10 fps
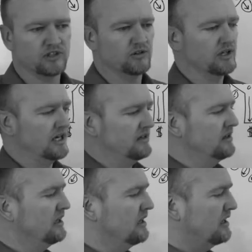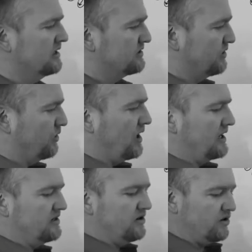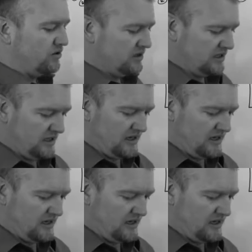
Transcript: Okay, so I know